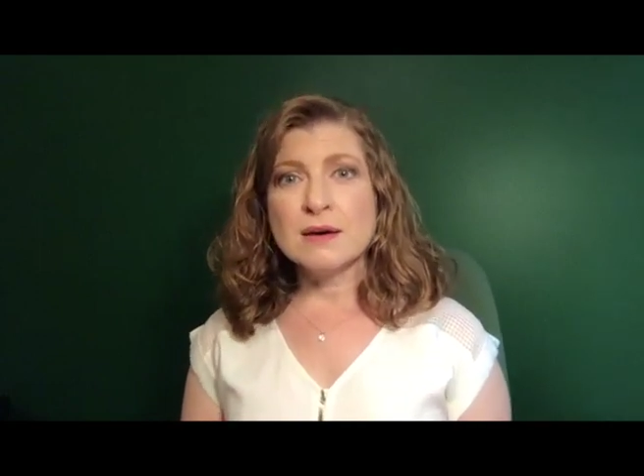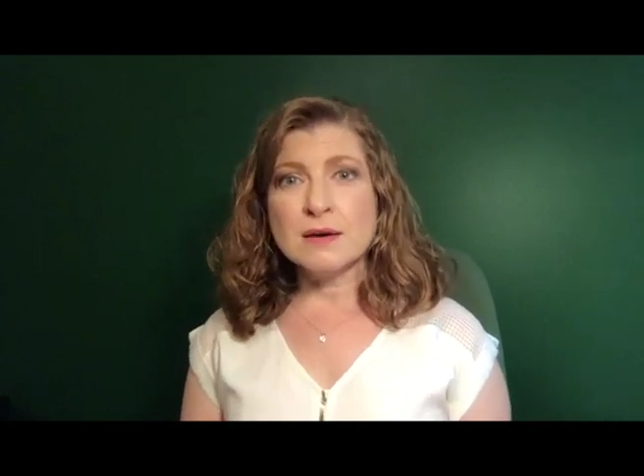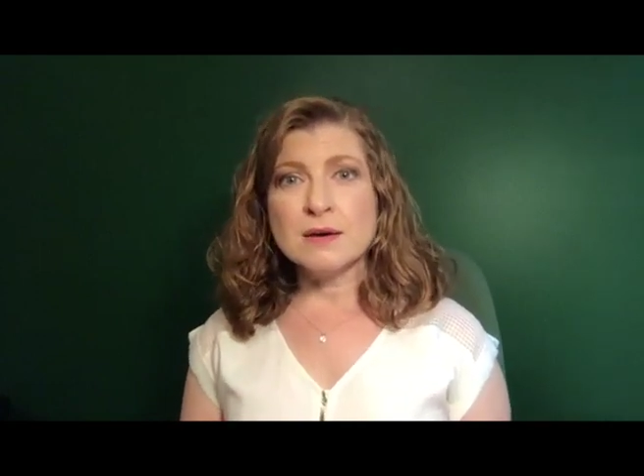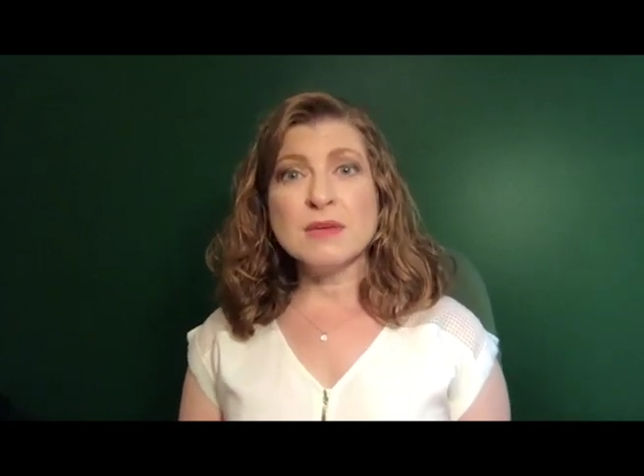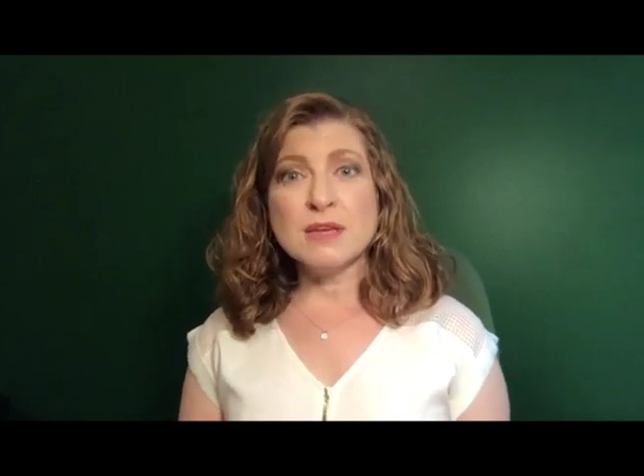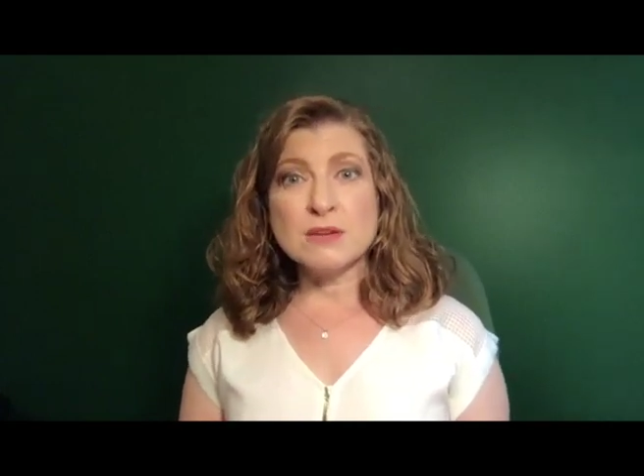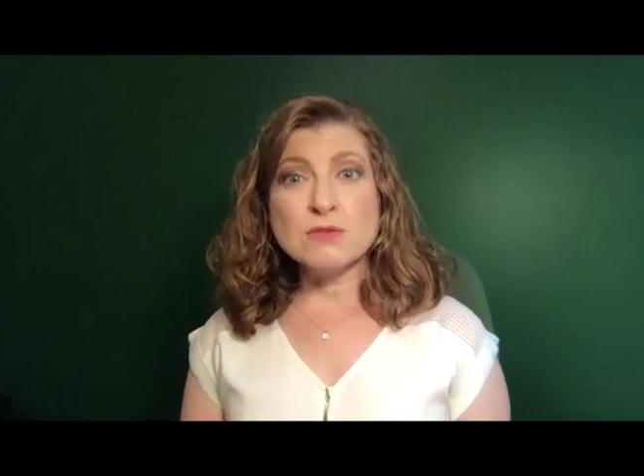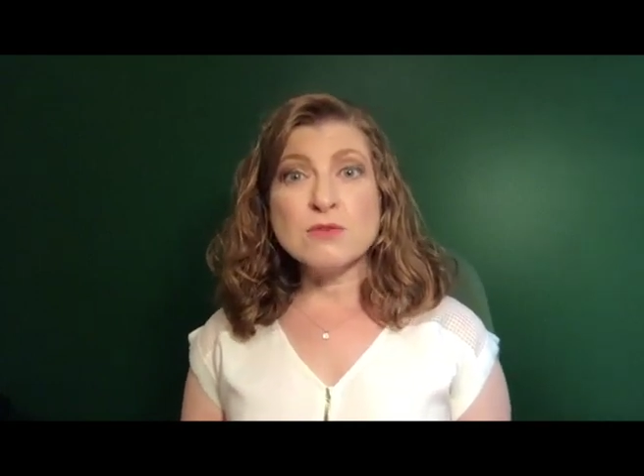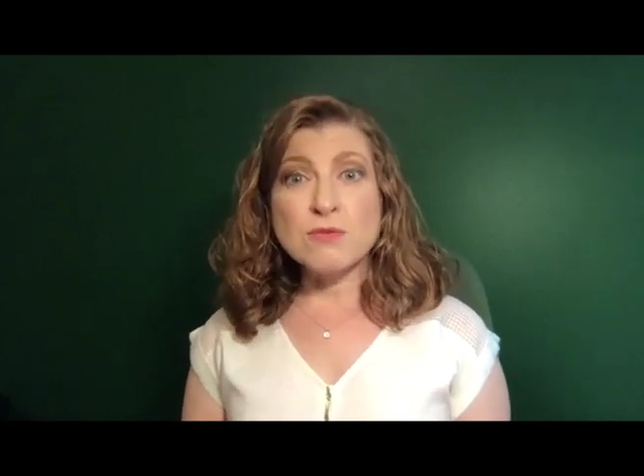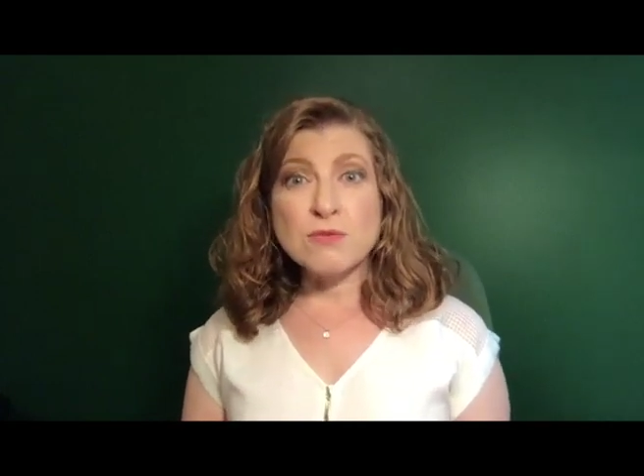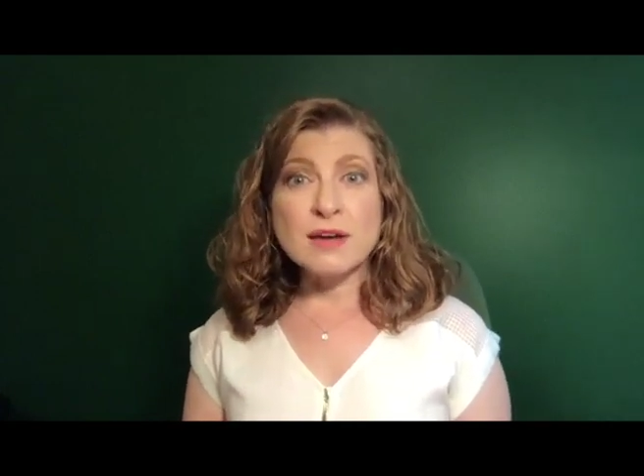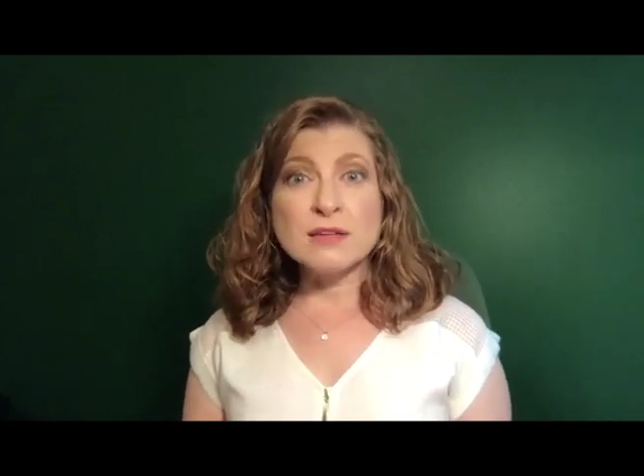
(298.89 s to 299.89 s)
and
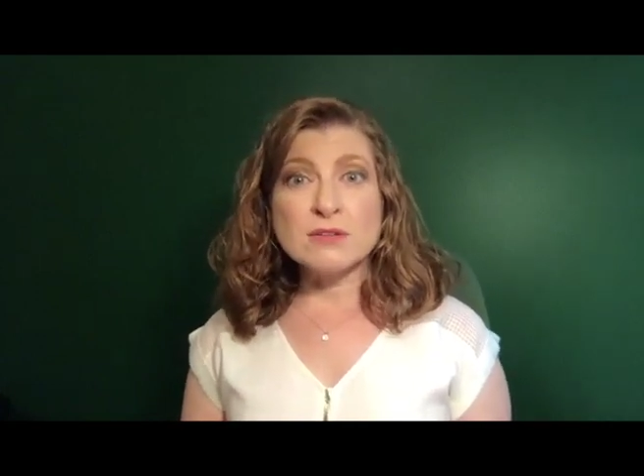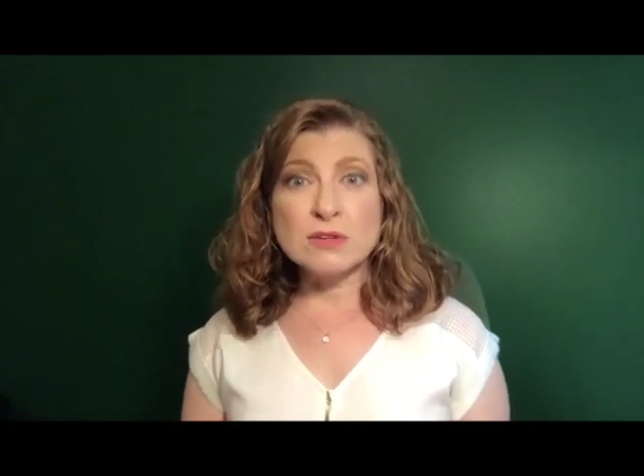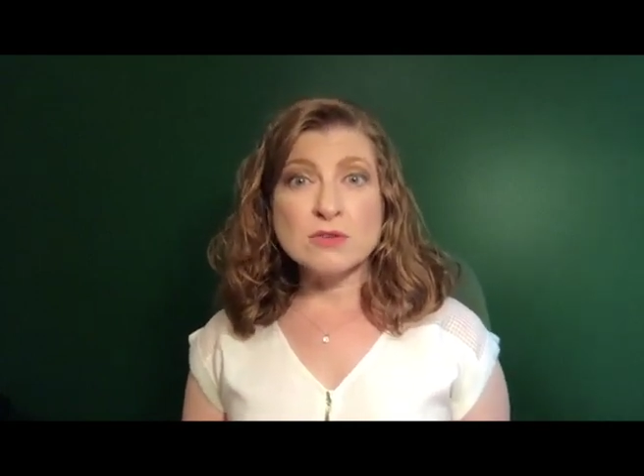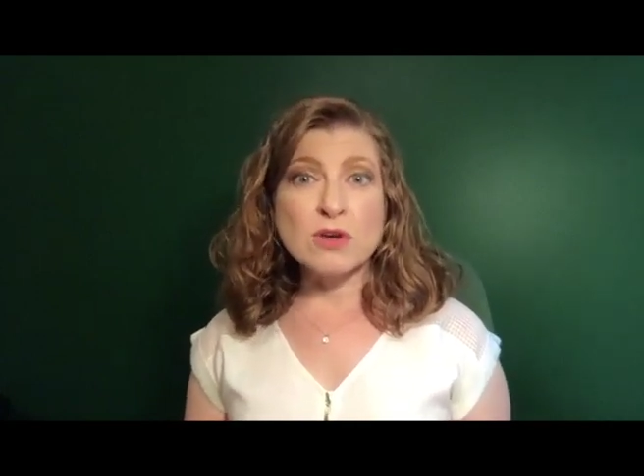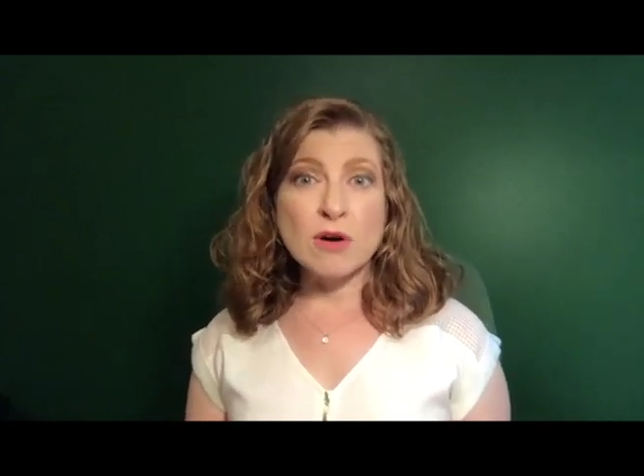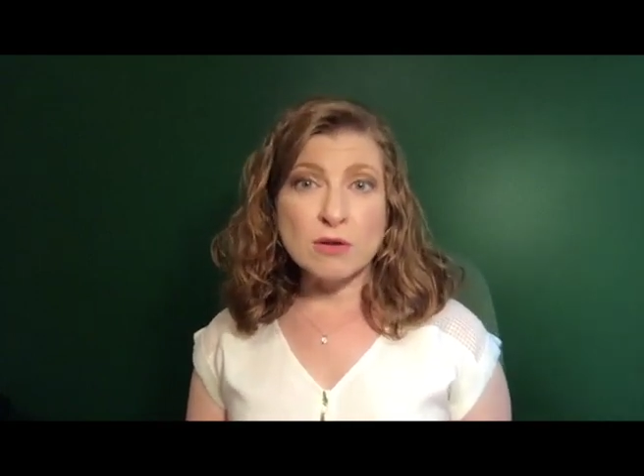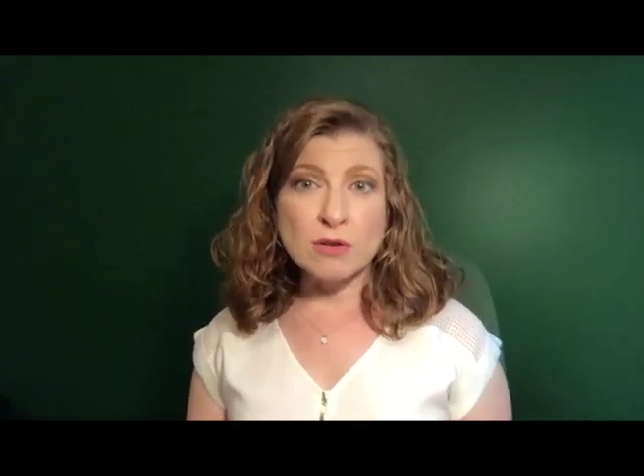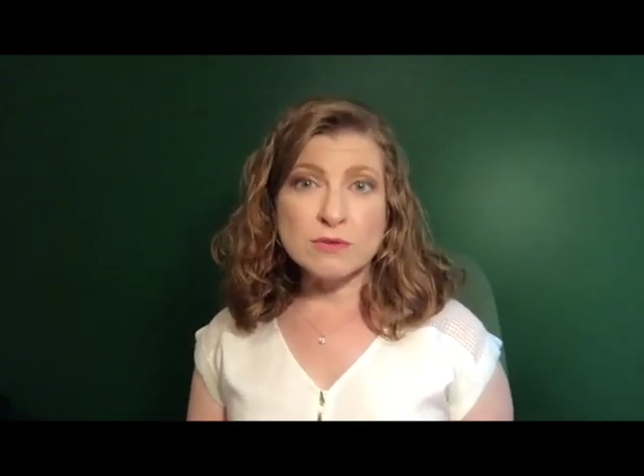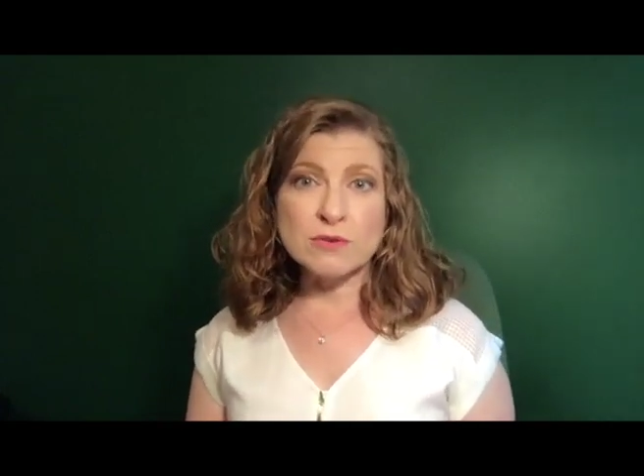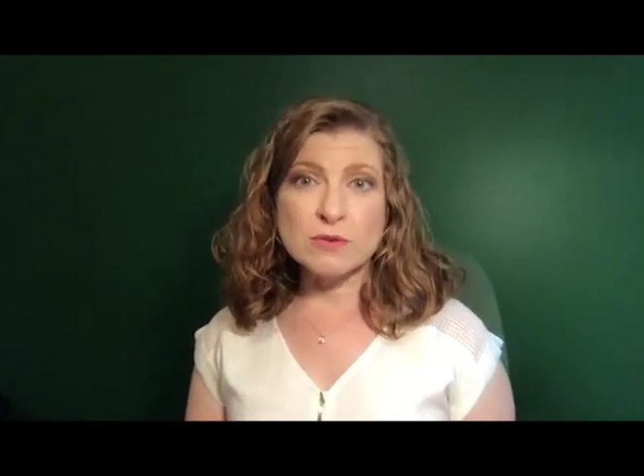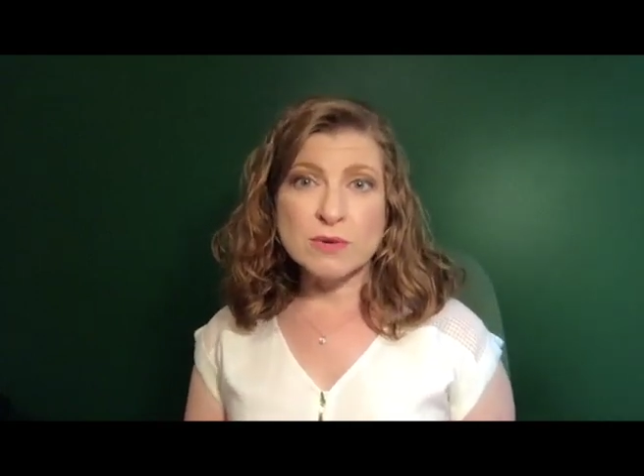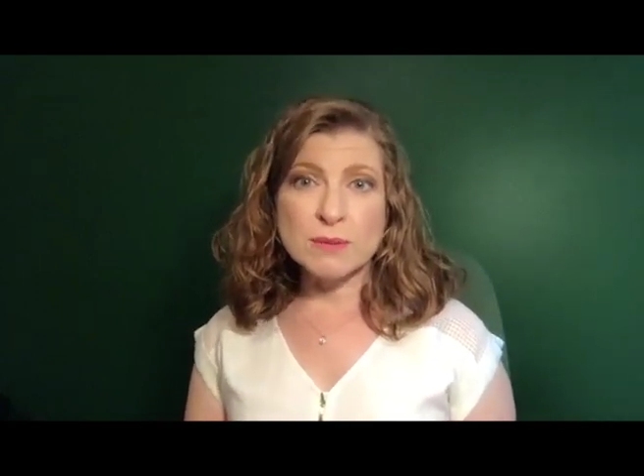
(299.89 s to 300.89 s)
find those all
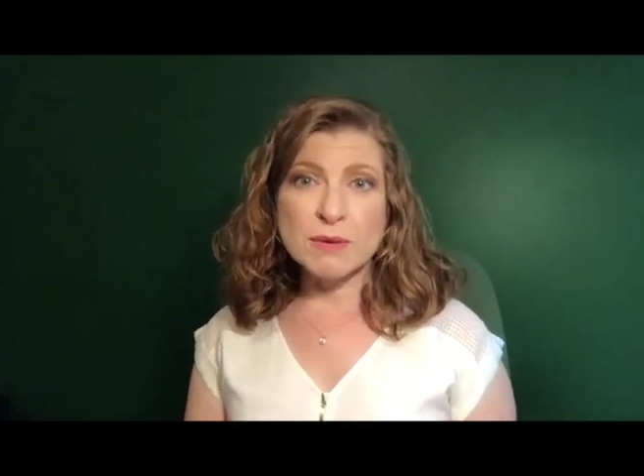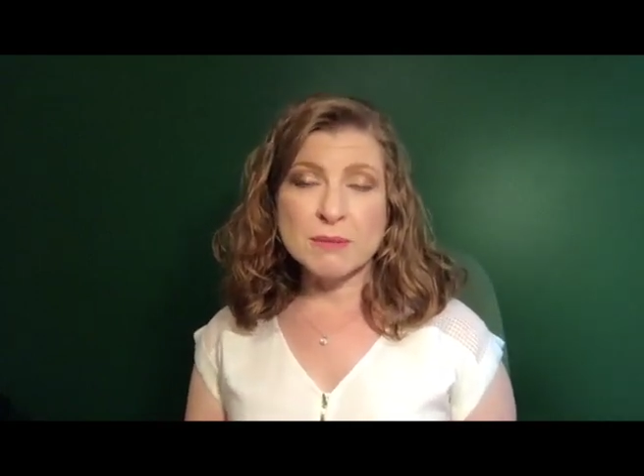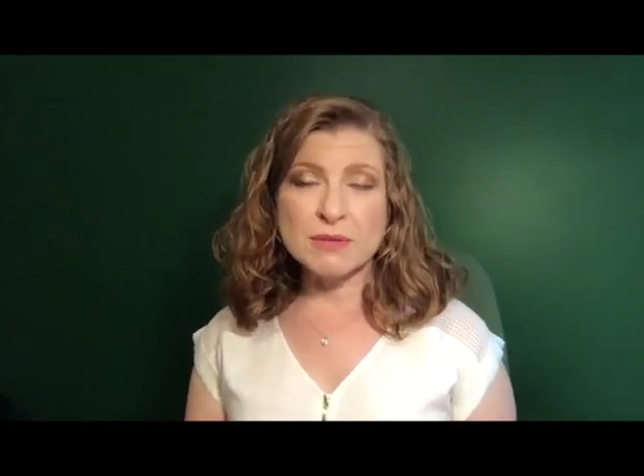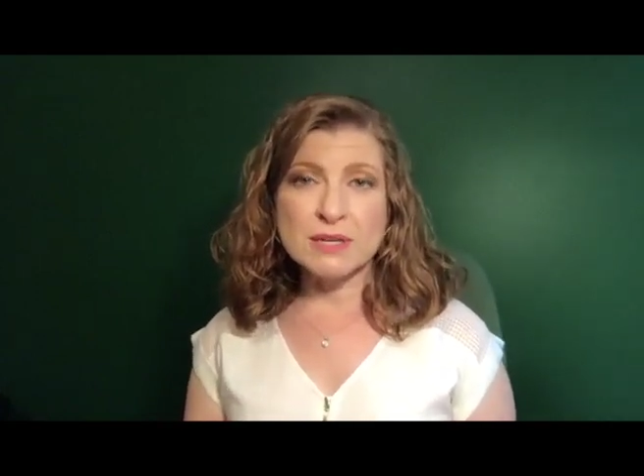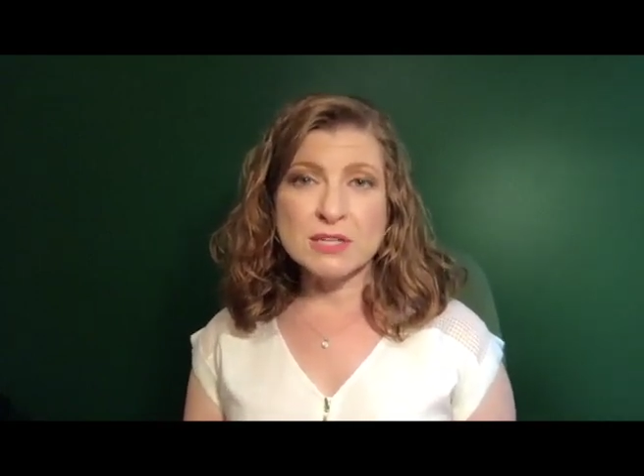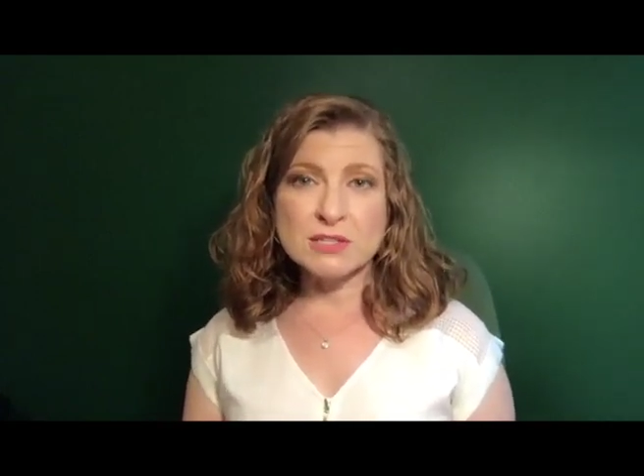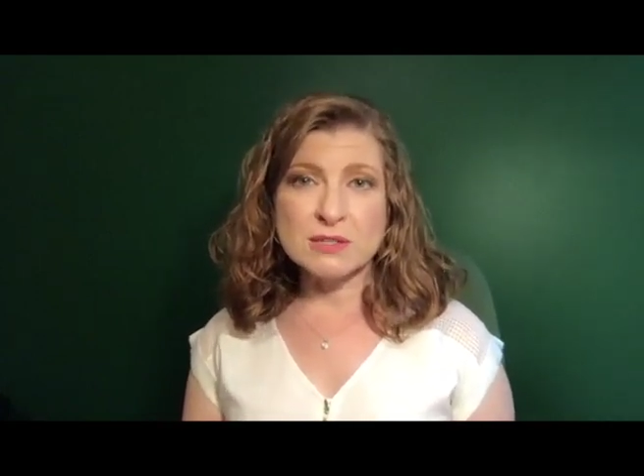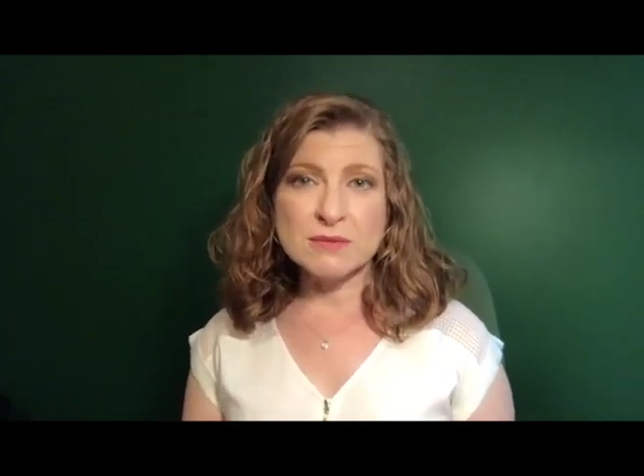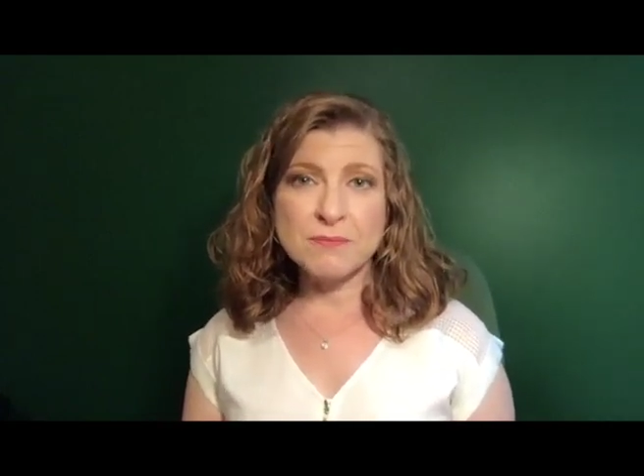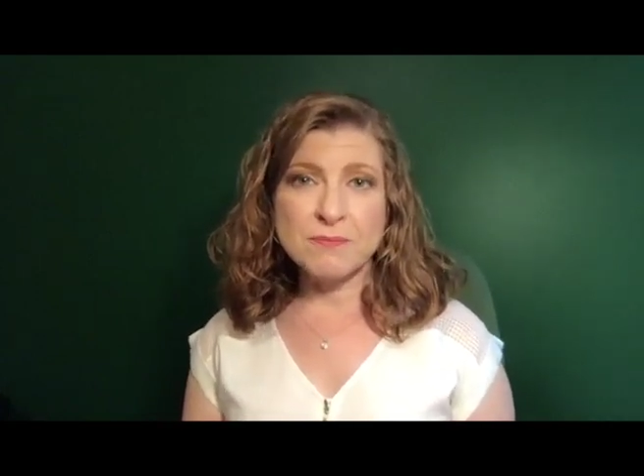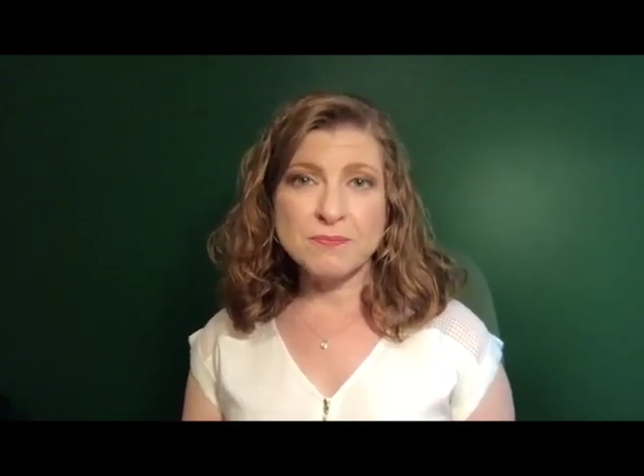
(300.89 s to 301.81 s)
over the web application.